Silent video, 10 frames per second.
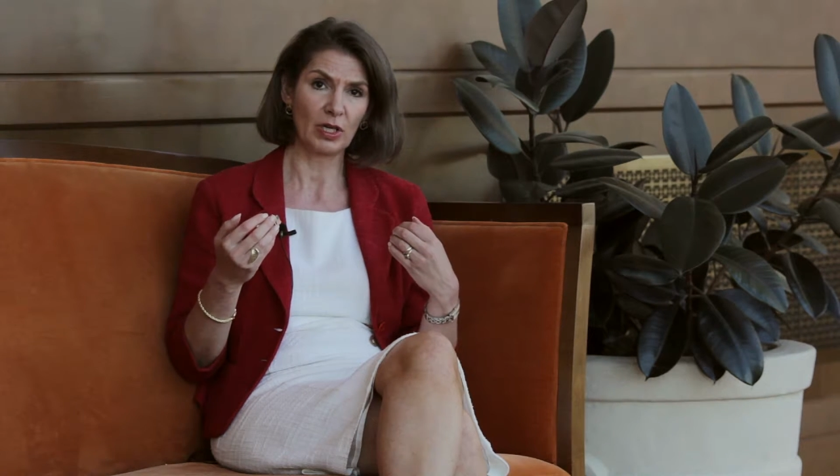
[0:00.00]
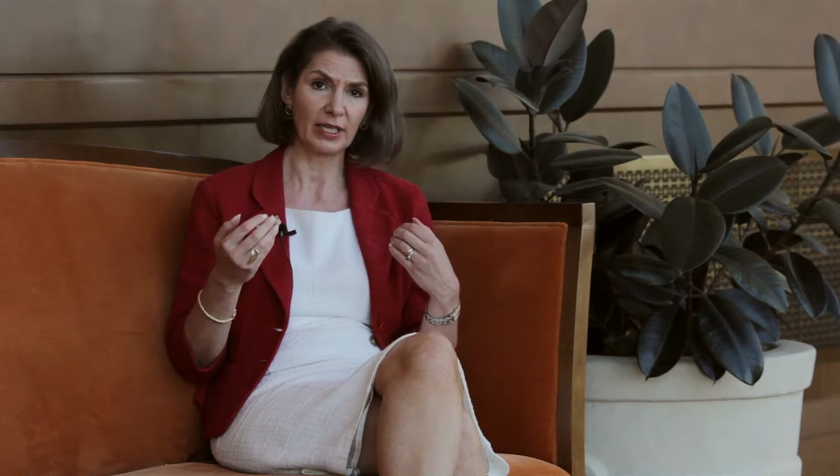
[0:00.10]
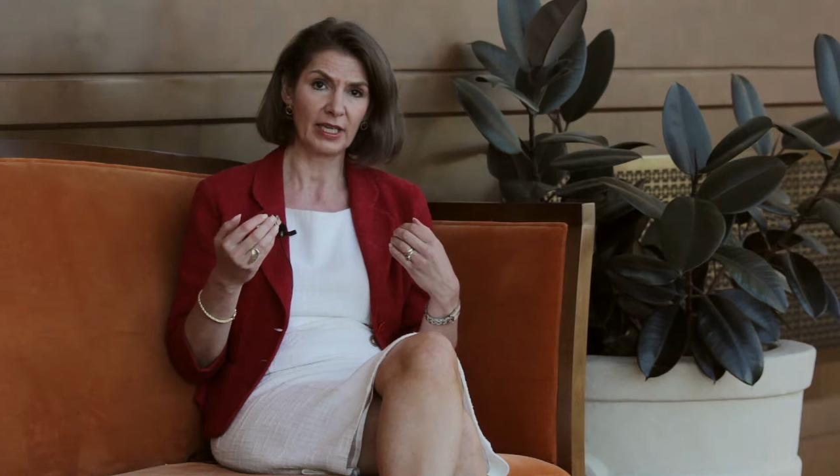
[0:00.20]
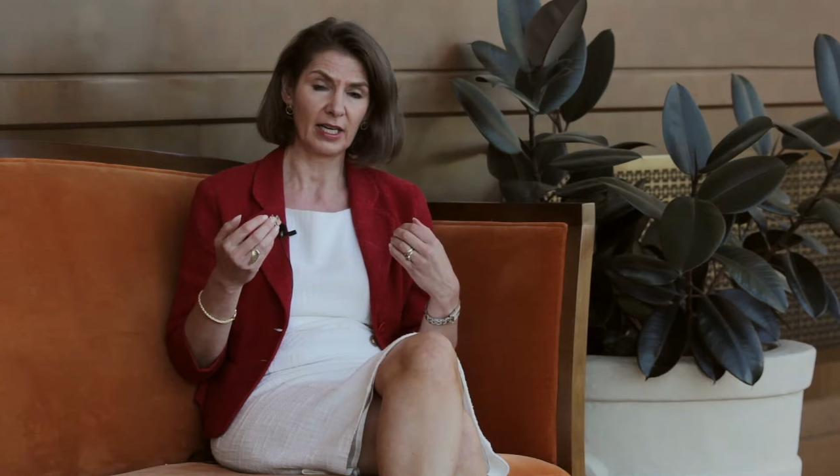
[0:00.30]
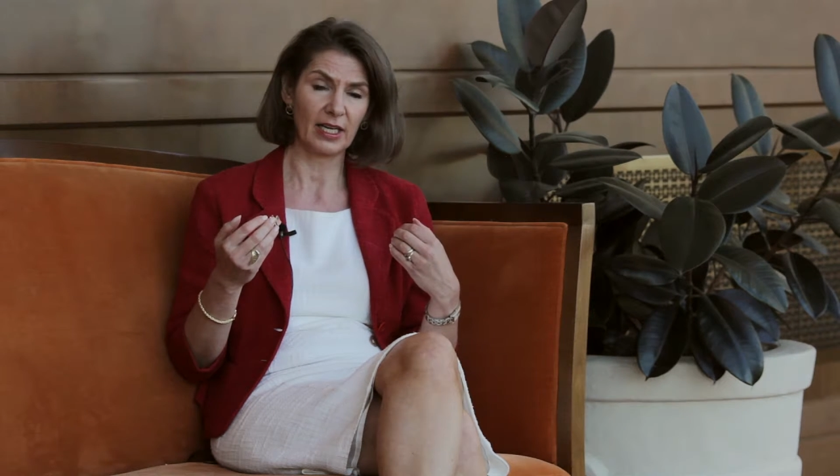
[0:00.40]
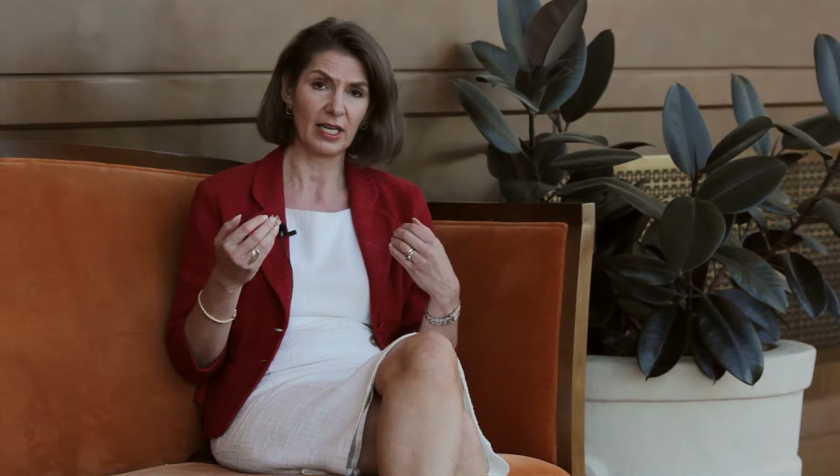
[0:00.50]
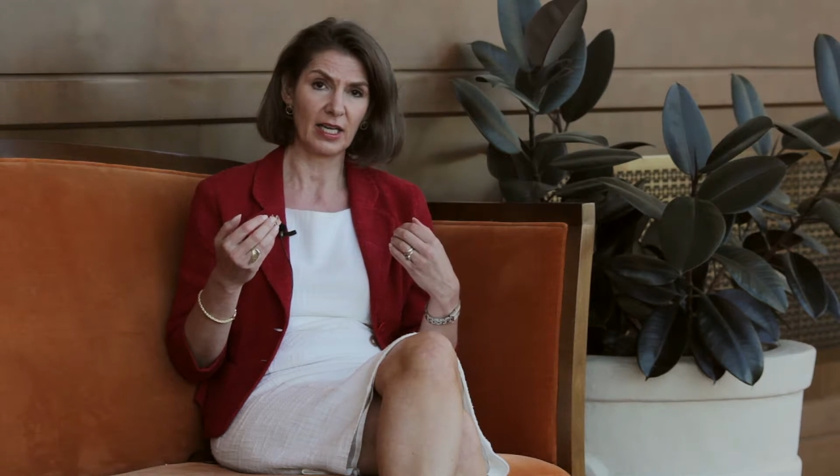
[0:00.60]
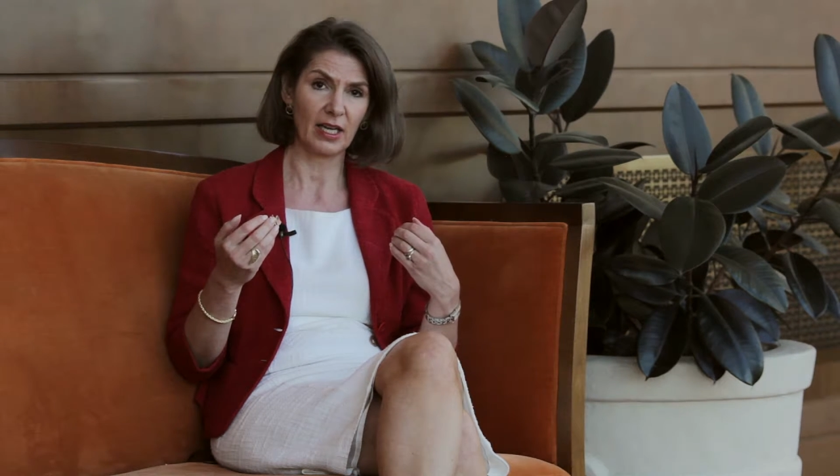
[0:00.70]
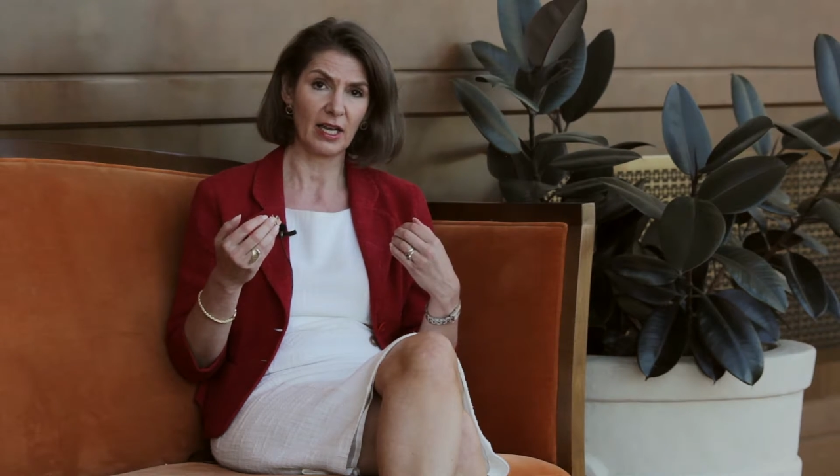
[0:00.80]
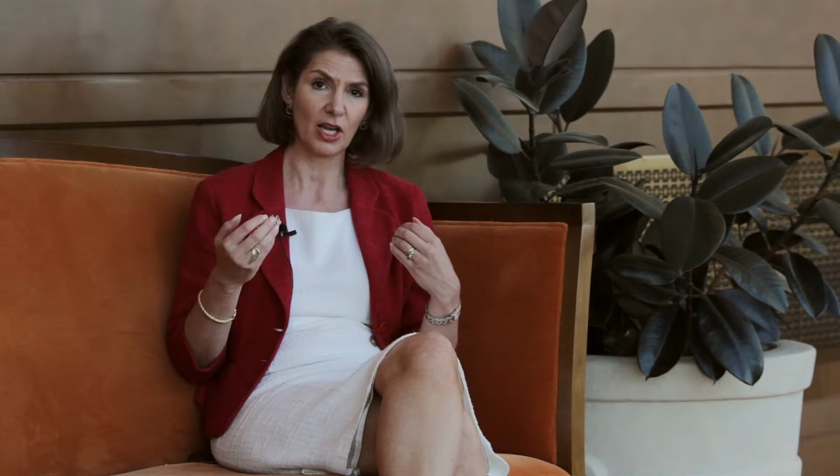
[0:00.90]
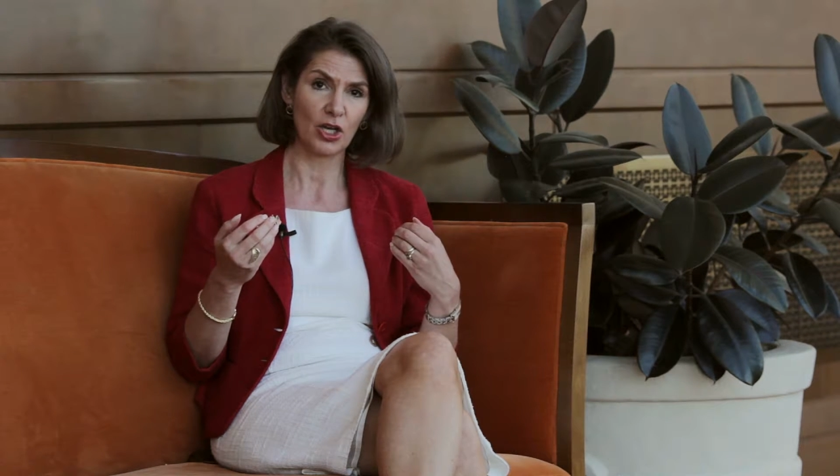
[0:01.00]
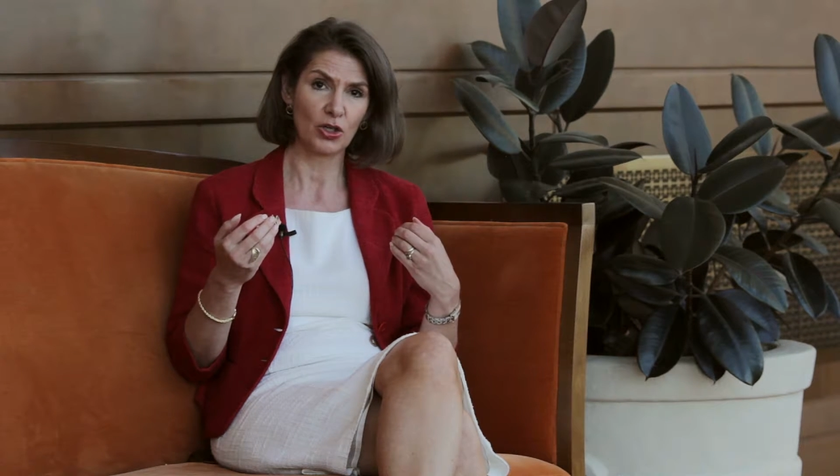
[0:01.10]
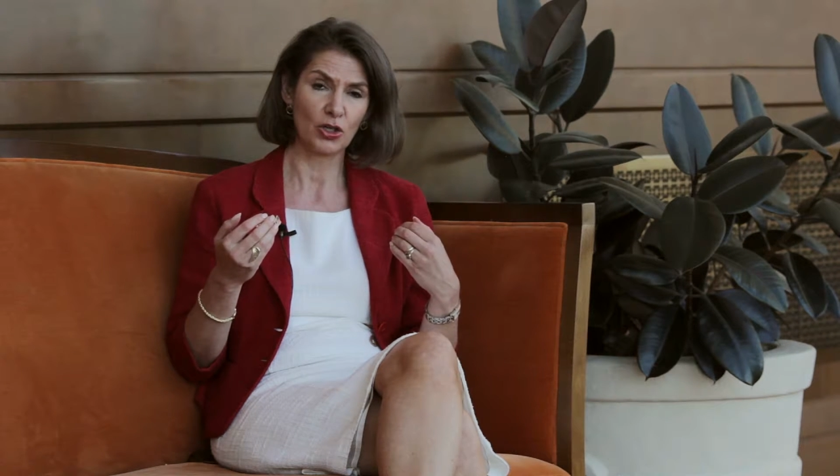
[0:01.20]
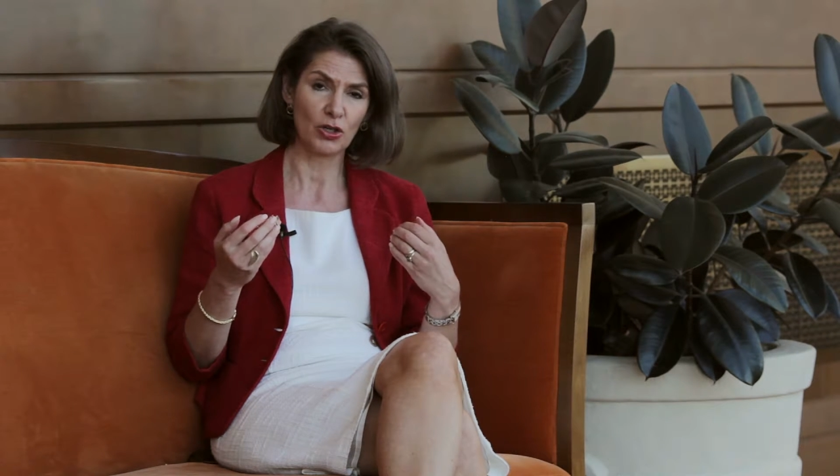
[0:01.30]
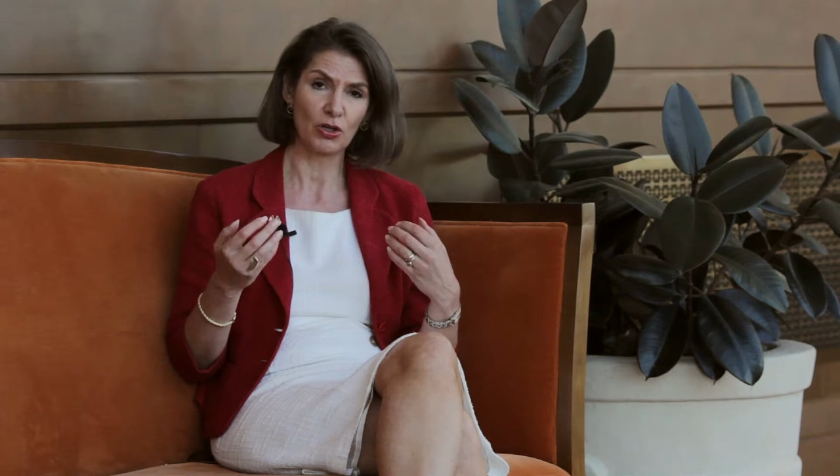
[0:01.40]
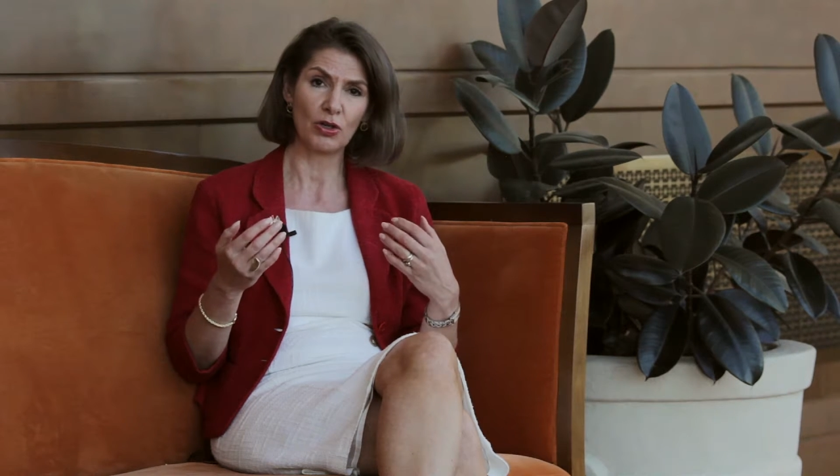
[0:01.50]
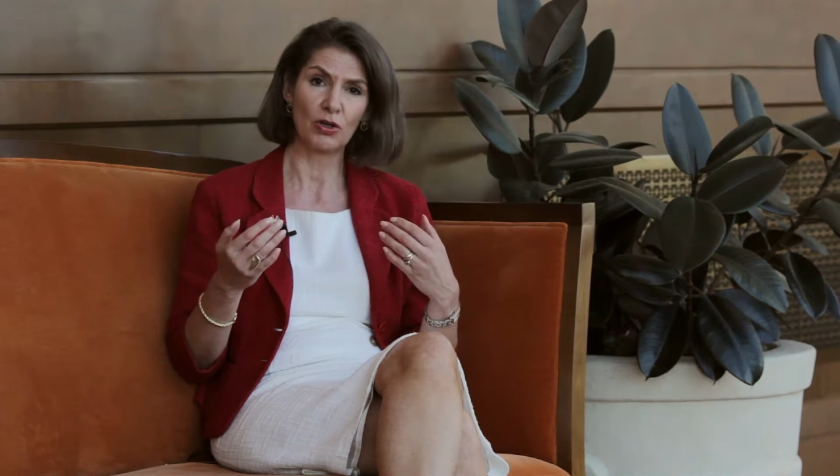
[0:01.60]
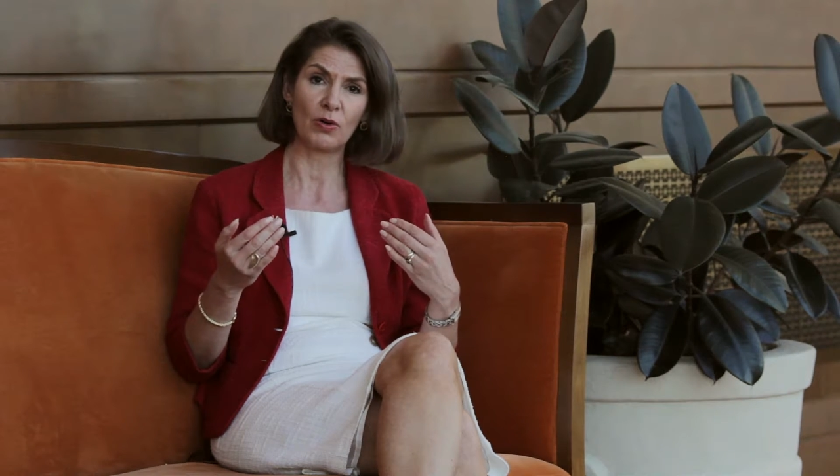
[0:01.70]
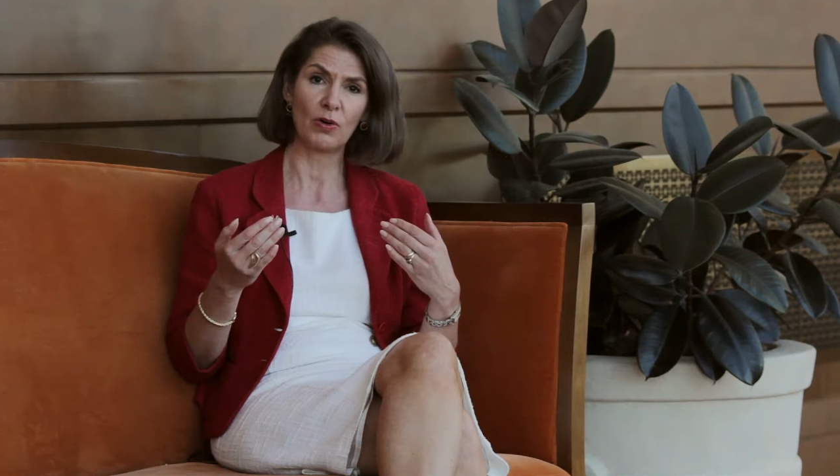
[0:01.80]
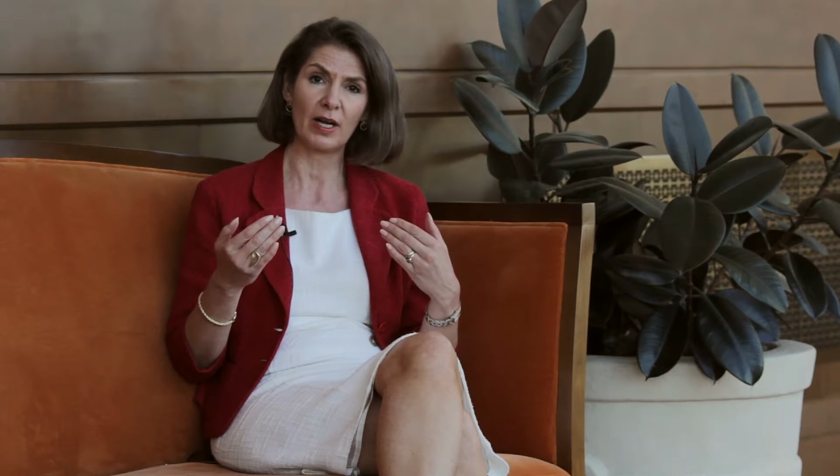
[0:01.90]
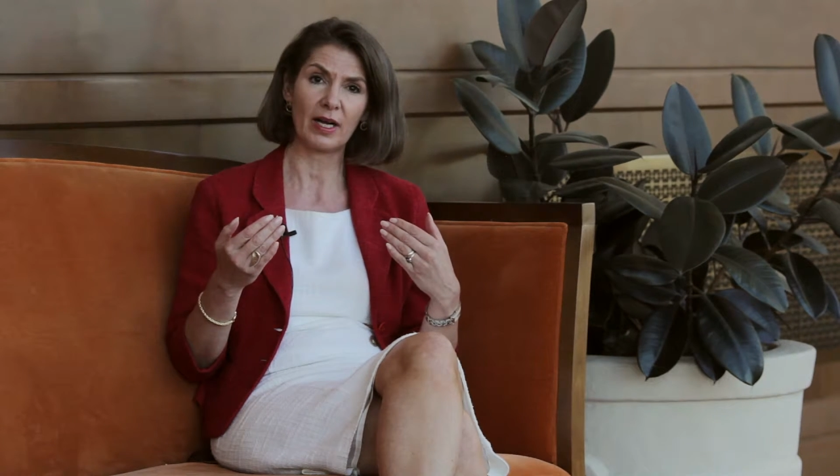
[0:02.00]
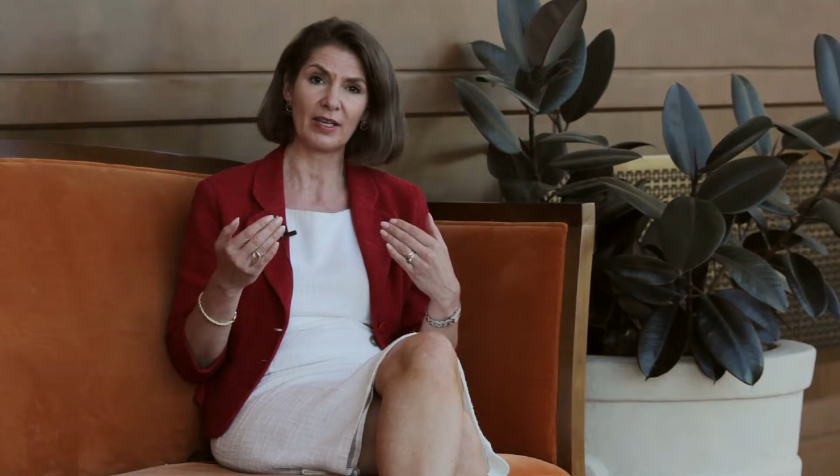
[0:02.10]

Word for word: clearly do